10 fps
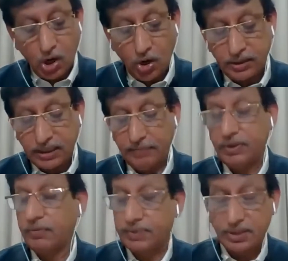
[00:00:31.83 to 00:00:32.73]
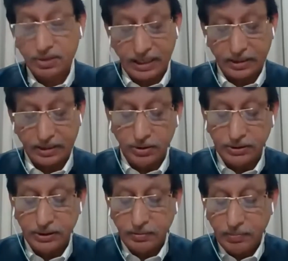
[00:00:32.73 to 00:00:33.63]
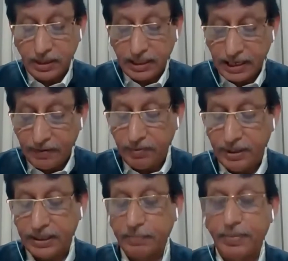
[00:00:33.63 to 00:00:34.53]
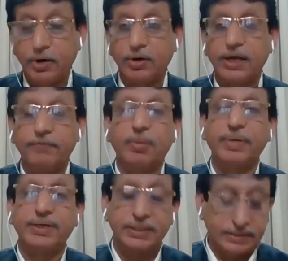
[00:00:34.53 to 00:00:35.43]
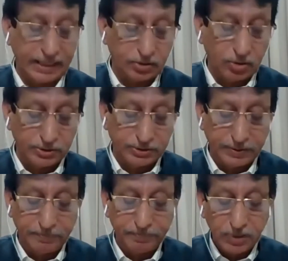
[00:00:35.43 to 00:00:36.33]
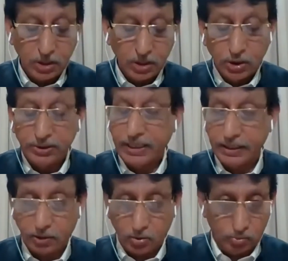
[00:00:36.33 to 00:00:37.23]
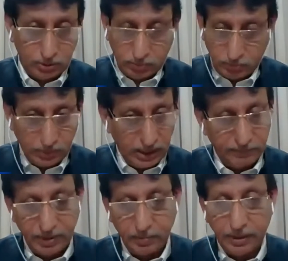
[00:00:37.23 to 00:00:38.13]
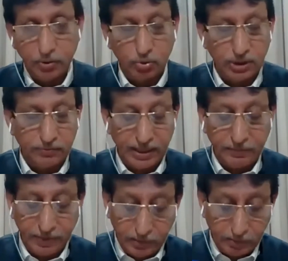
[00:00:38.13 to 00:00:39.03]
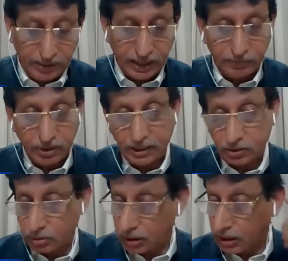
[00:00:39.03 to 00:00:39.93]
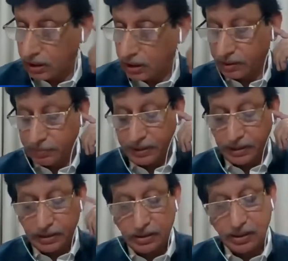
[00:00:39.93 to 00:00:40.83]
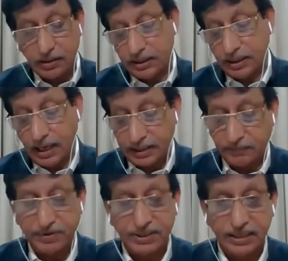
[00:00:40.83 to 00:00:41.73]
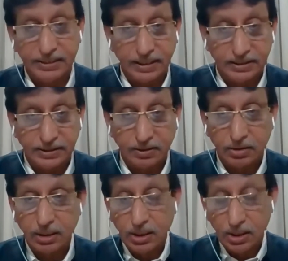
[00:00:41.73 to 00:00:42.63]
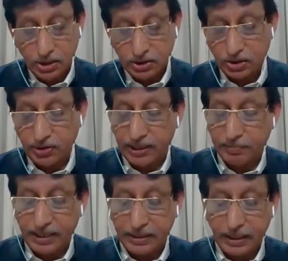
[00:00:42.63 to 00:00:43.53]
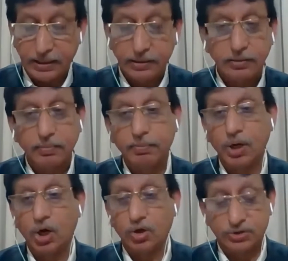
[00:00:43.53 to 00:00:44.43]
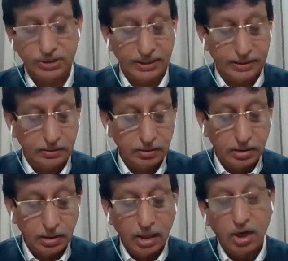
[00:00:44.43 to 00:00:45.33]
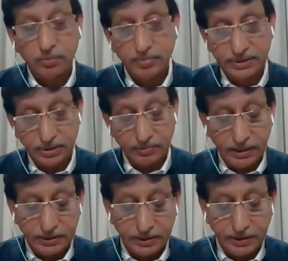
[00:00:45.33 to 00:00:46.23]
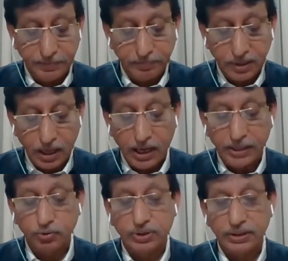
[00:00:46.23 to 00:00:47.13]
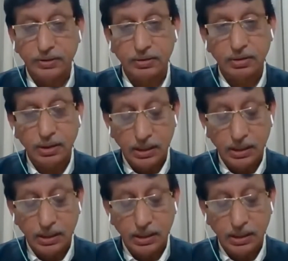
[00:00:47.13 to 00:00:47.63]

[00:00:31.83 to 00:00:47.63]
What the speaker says: All 7 of this technology heavily depend on information technology. They include, everybody knows it very well, but I would like to have a repeat it, that artificial intelligence, 3D printing, blockchain, augmented reality, IoTs,